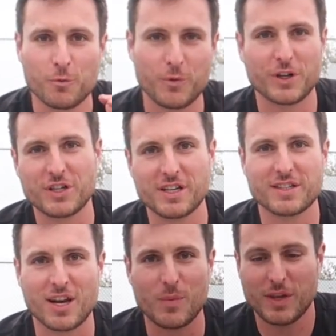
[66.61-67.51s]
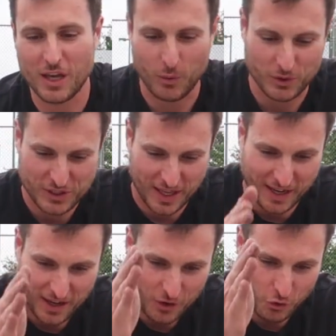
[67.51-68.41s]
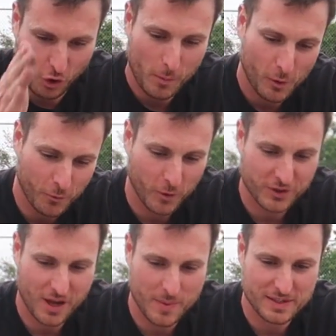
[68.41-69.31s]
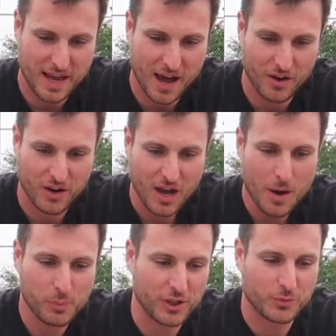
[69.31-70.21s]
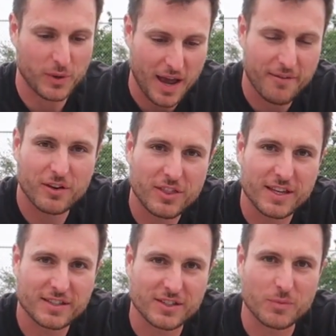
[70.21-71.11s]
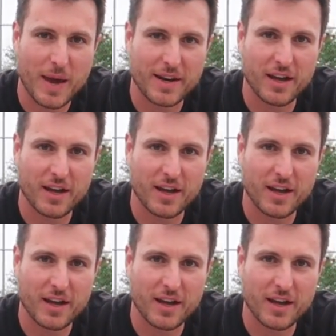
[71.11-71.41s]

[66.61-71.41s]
Friction is gonna be equal to like normal force coming down plus whatever this is made